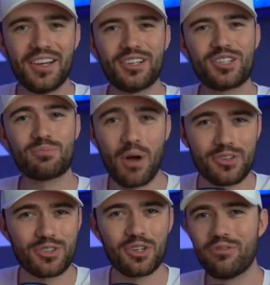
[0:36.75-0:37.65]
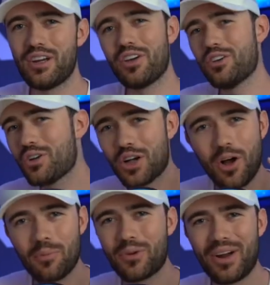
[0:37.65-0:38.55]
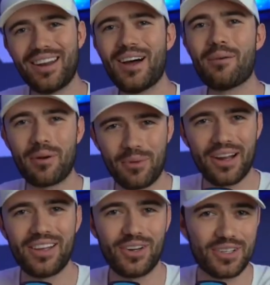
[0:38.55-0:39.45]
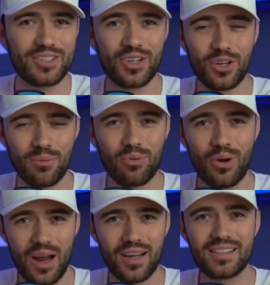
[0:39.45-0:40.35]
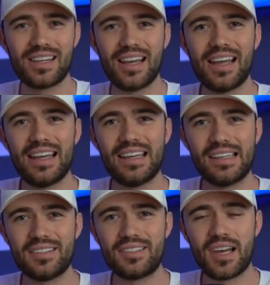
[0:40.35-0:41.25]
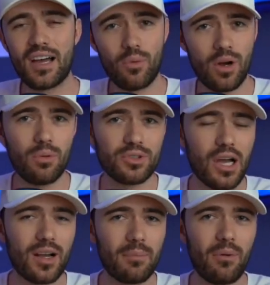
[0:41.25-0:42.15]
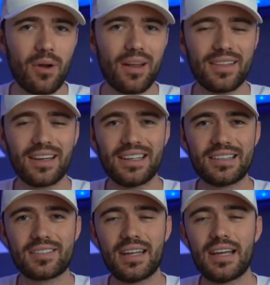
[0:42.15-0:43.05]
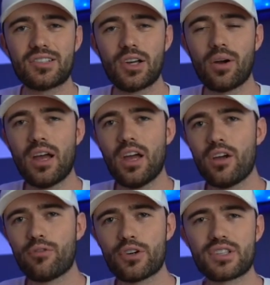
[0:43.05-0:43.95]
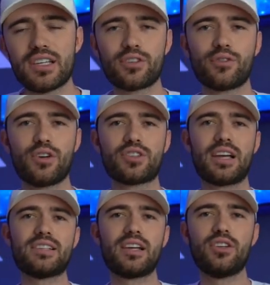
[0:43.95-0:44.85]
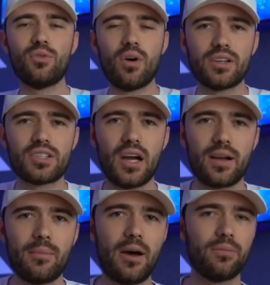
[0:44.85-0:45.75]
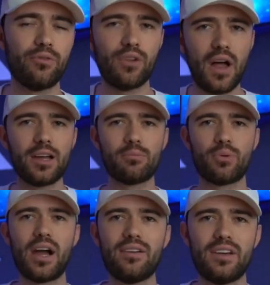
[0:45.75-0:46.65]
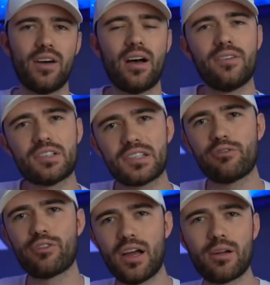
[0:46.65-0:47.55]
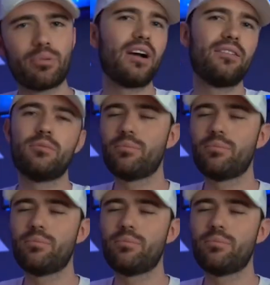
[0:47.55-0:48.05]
sponsor a video, you call me right up. I'm right here because your product is, uh, well, we'll talk about what I think it is today. So first things first, guys, I do want to talk about flying private. Now, obviously flying private,